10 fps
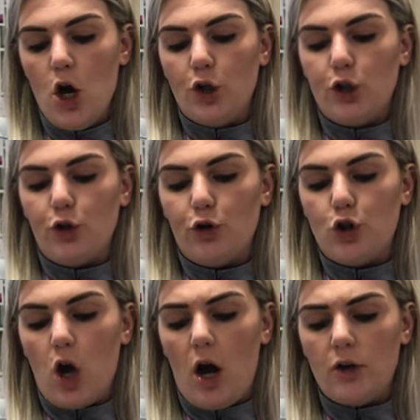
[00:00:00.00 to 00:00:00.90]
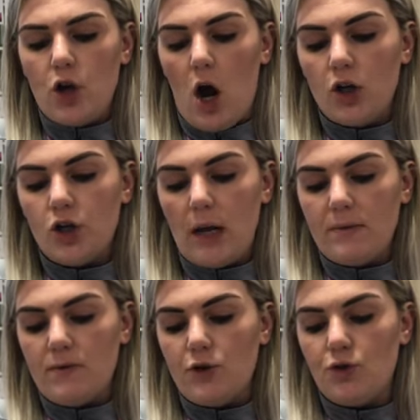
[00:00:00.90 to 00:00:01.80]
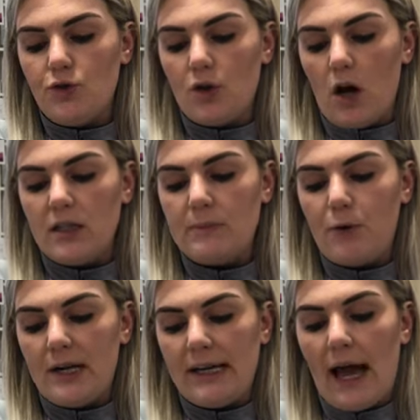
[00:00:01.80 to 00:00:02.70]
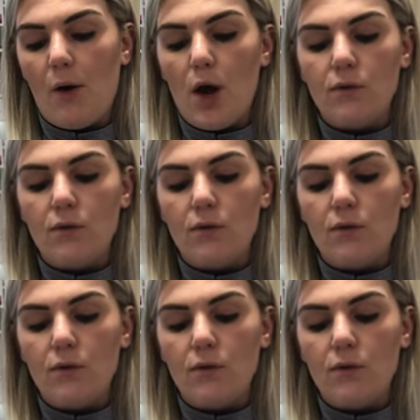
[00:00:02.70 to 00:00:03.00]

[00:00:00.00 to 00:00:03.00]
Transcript: she saw the dark shapes of the tusk guards spreading out